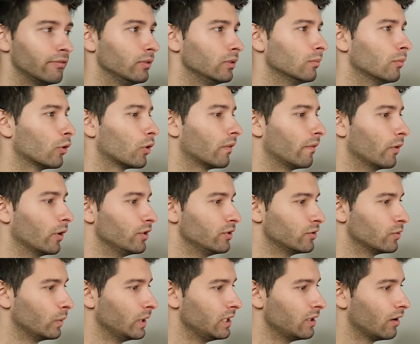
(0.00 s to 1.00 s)
few more of
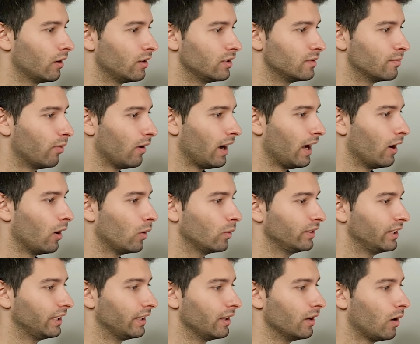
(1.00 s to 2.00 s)
those windows by
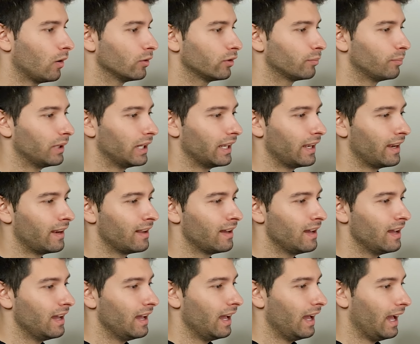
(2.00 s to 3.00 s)
holding the Alt button
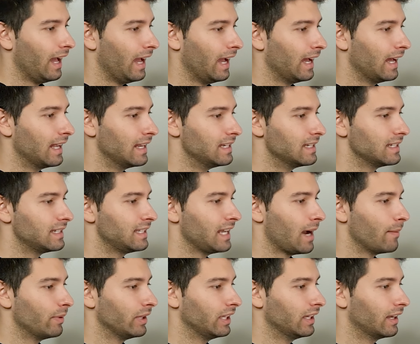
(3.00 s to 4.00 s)
and
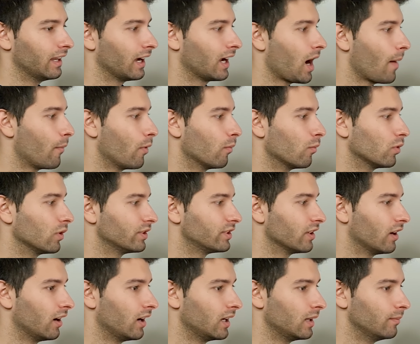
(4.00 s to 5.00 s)
tapping it a couple more
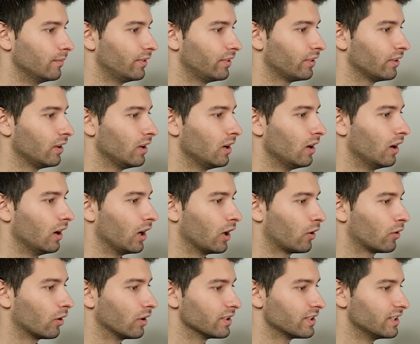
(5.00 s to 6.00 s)
times
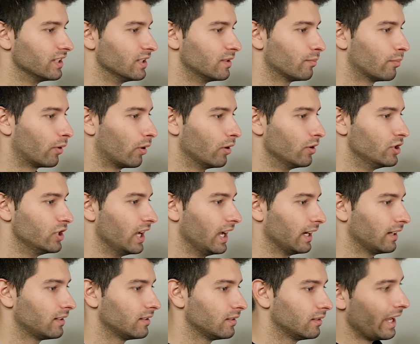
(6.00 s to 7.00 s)
across this
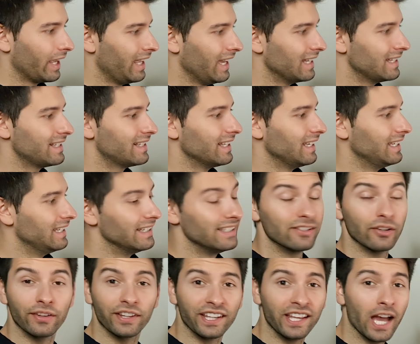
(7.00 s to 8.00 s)
project. What I can see
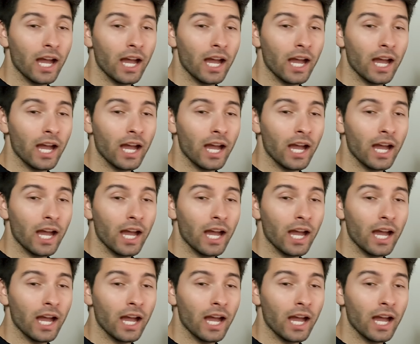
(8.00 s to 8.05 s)
is on the